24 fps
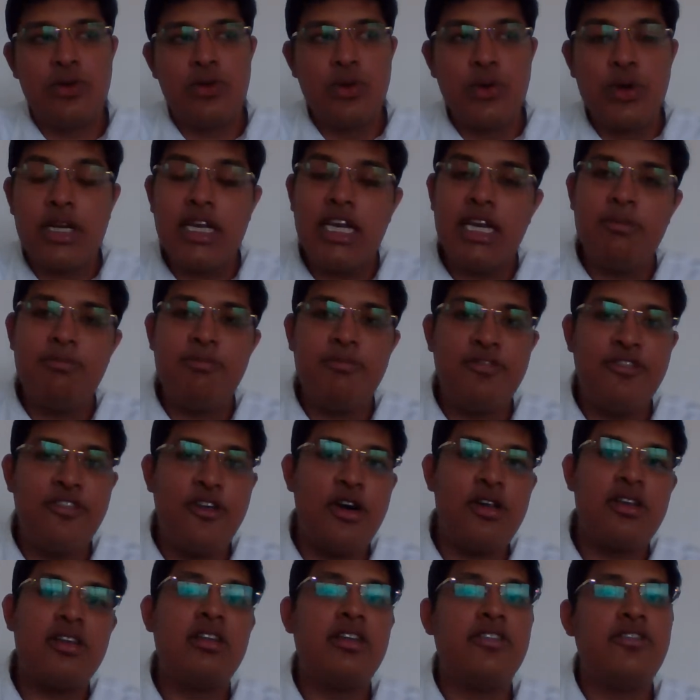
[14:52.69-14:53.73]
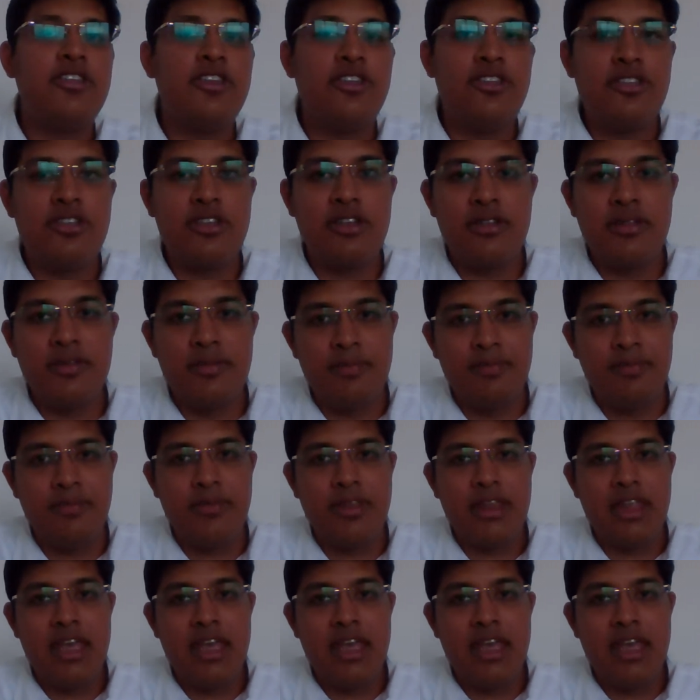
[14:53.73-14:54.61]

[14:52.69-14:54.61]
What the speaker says: to keep for revision.